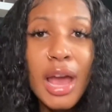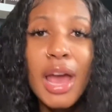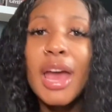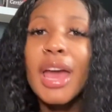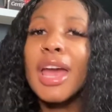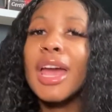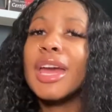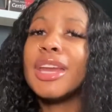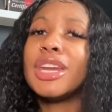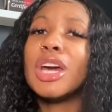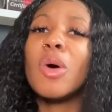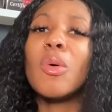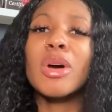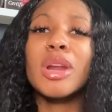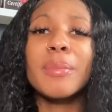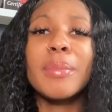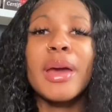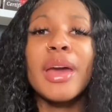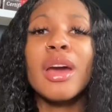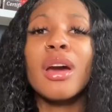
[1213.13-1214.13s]
and don't want
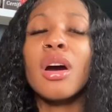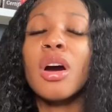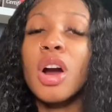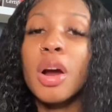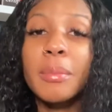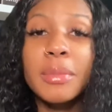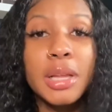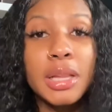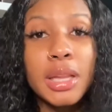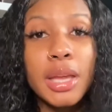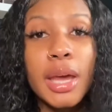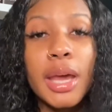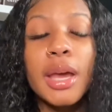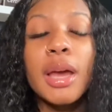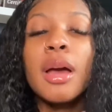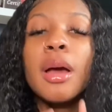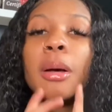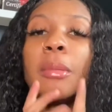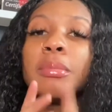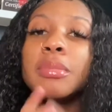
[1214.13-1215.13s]
to pay an arm and a leg,
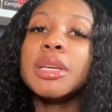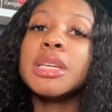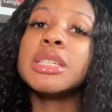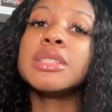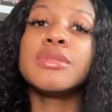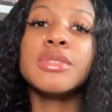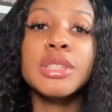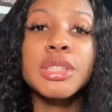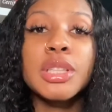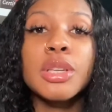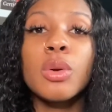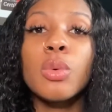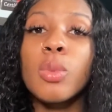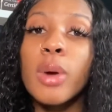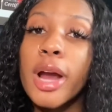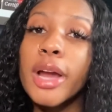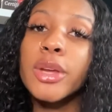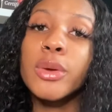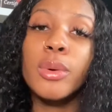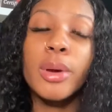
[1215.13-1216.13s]
please visit
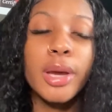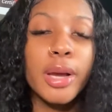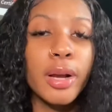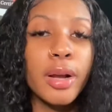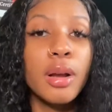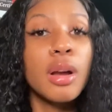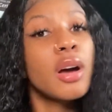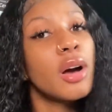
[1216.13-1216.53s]
RuiYu Hair.